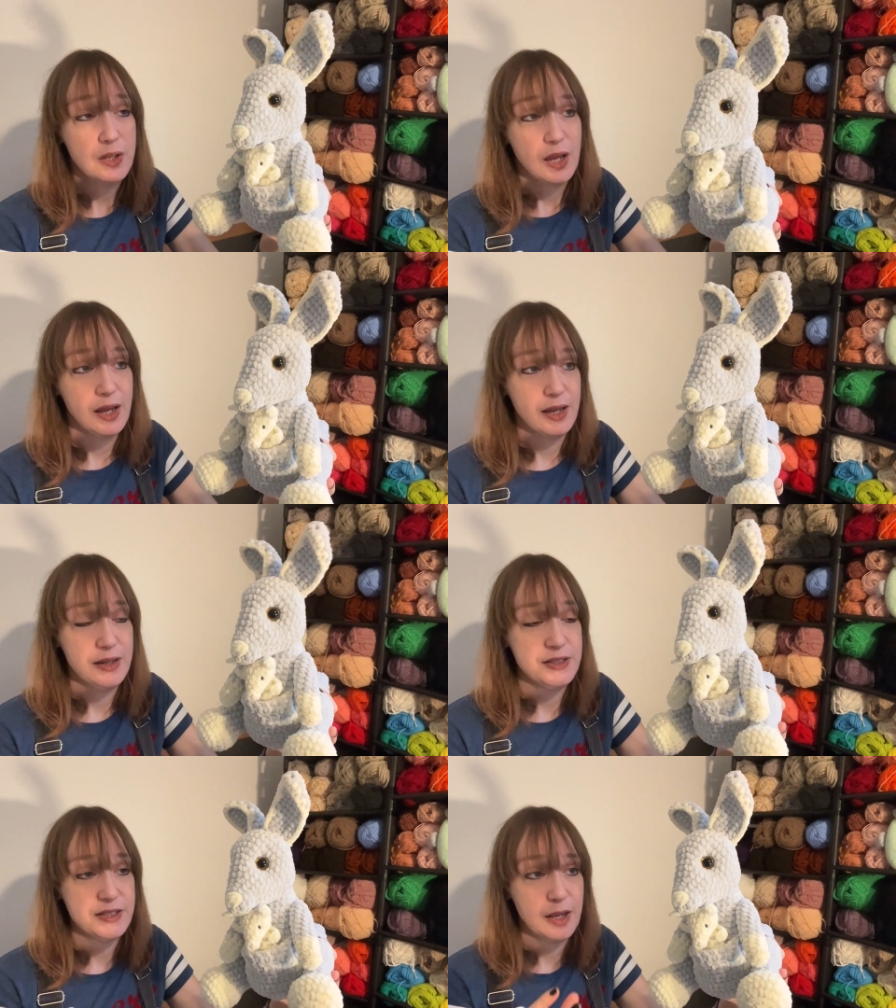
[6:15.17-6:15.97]

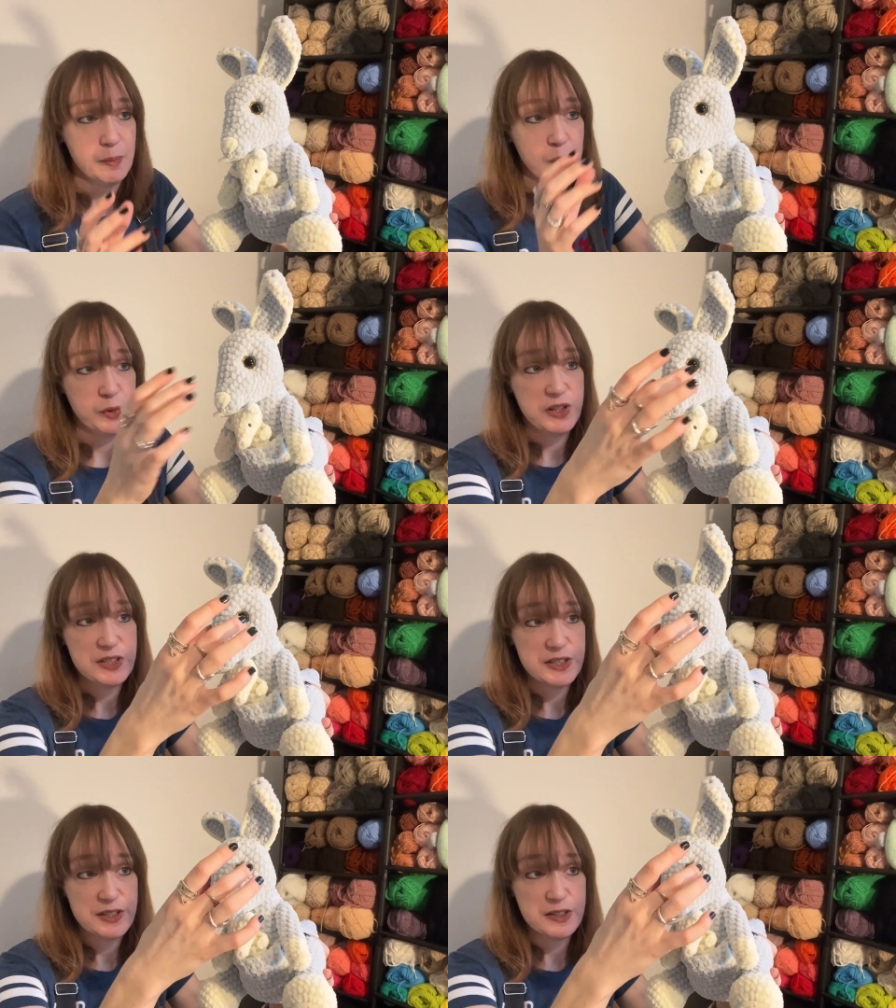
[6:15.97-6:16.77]
And what it
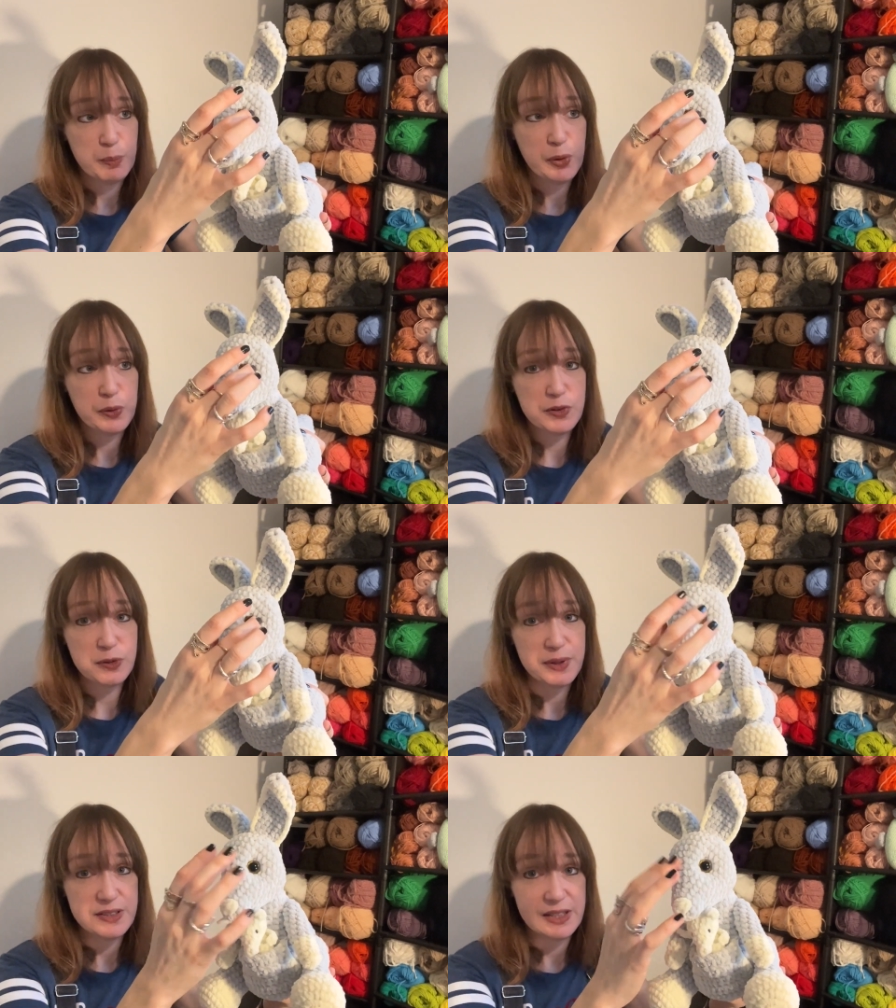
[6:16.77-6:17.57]
does is it pulls
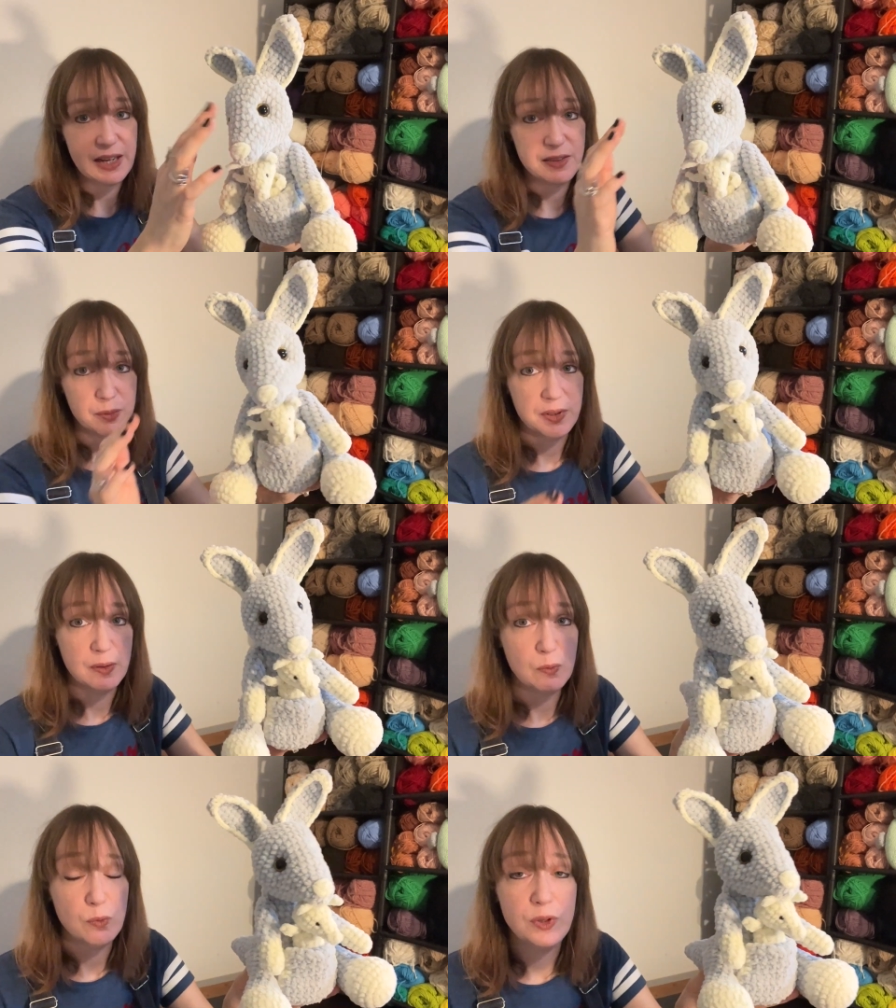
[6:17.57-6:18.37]
them in together, and it
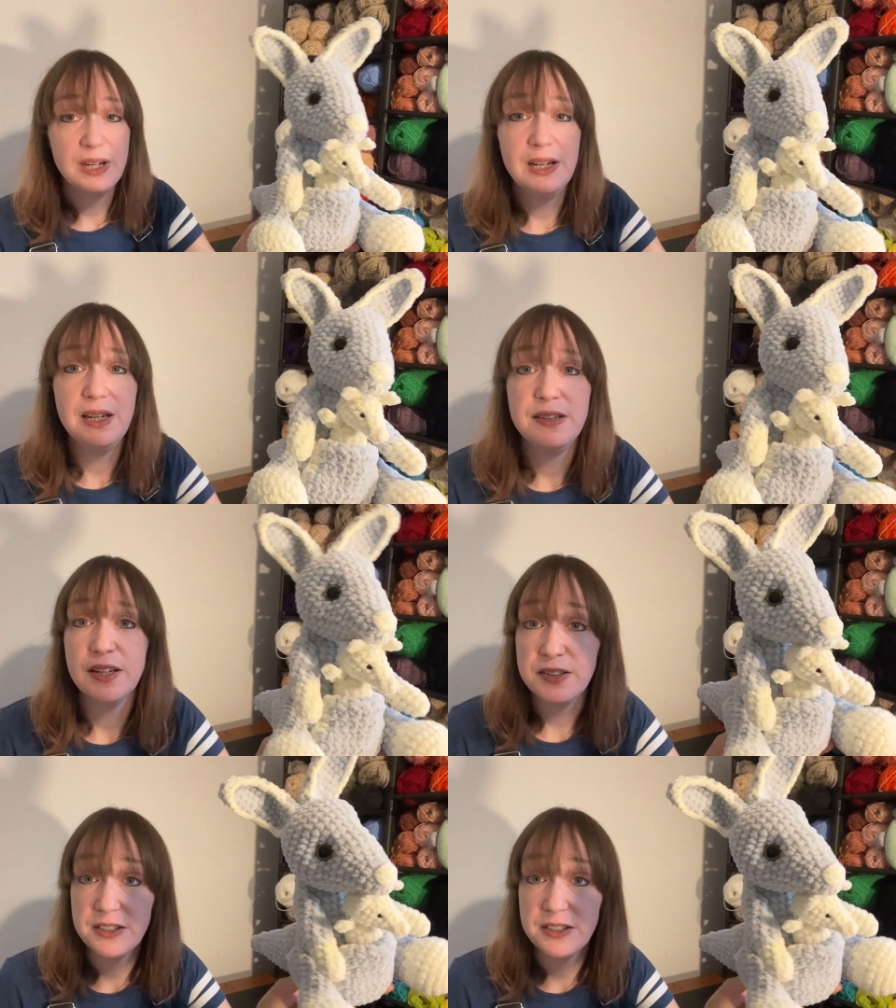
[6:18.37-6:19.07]
really does.